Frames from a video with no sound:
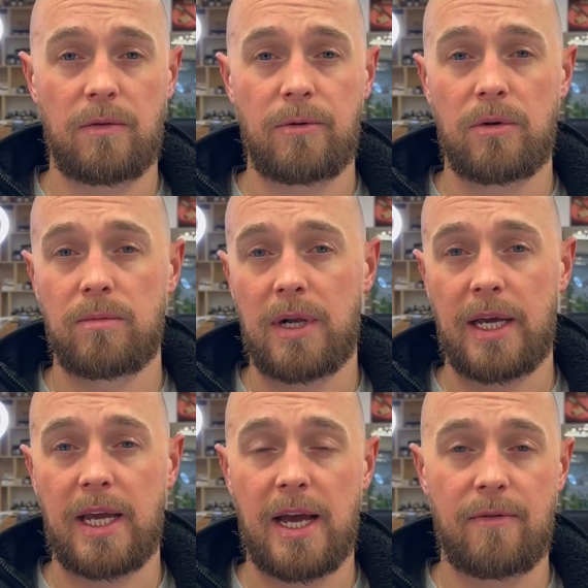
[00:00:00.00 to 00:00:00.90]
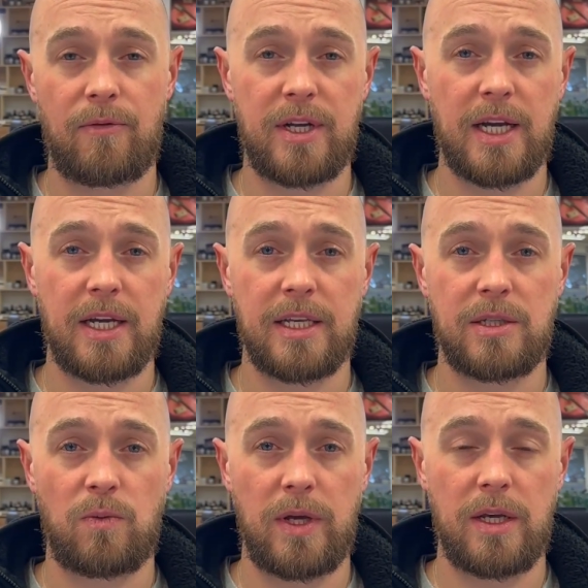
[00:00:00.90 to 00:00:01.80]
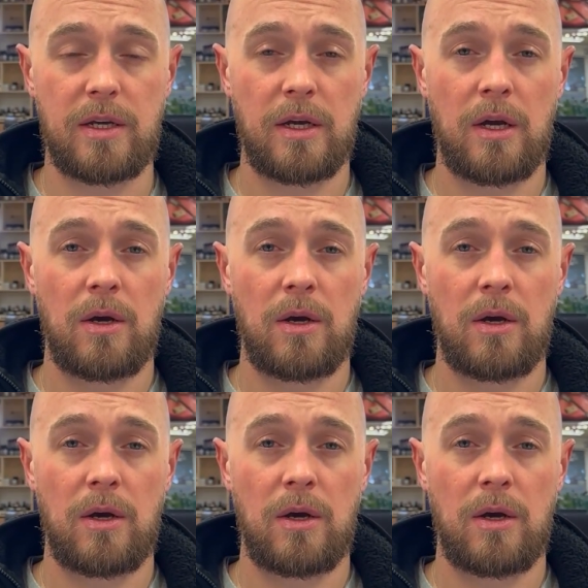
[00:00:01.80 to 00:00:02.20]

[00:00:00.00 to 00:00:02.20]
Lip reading: I've been up late every day this week